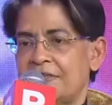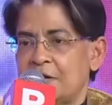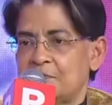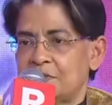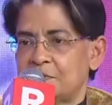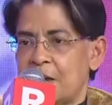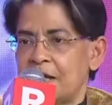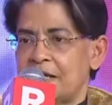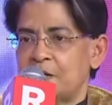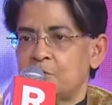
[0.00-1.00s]
that was my
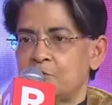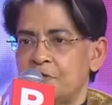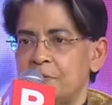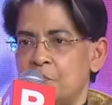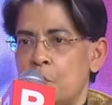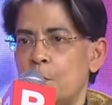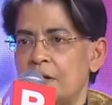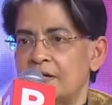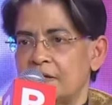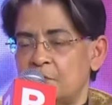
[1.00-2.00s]
dare to dream
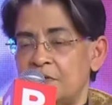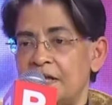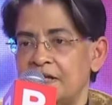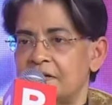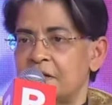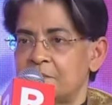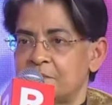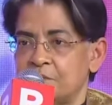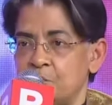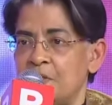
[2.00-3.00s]
moment, and we ended up
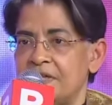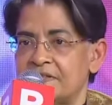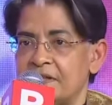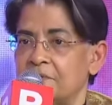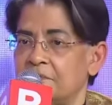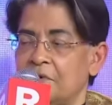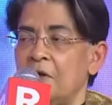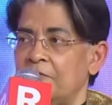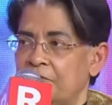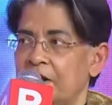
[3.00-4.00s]
doing some
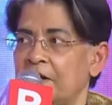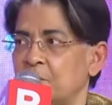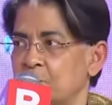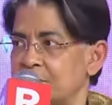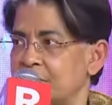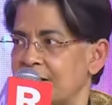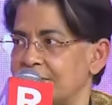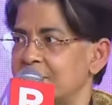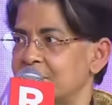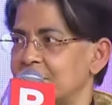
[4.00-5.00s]
very good
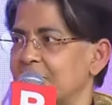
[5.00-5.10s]
science.